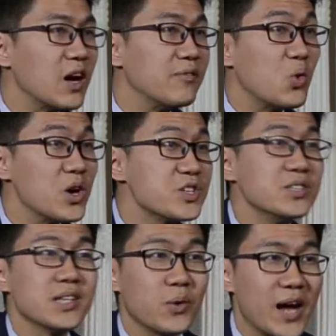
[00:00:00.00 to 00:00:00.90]
I have
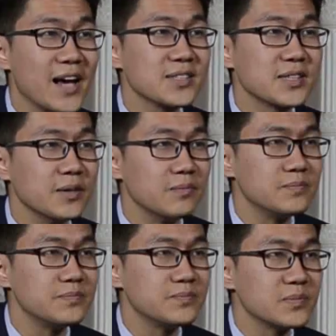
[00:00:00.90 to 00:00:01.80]
questions, I would ask him
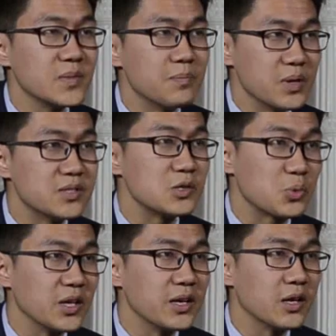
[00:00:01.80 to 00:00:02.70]

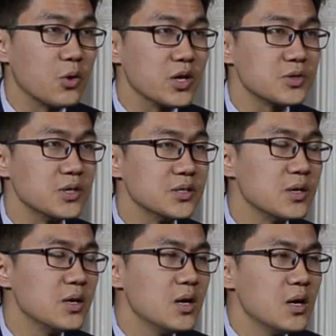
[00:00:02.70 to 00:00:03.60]
business-related questions.
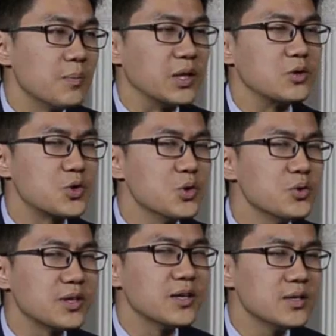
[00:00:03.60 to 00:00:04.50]
But the
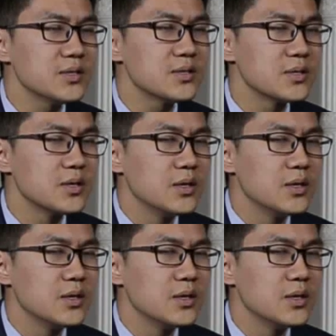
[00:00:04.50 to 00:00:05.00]
truth is,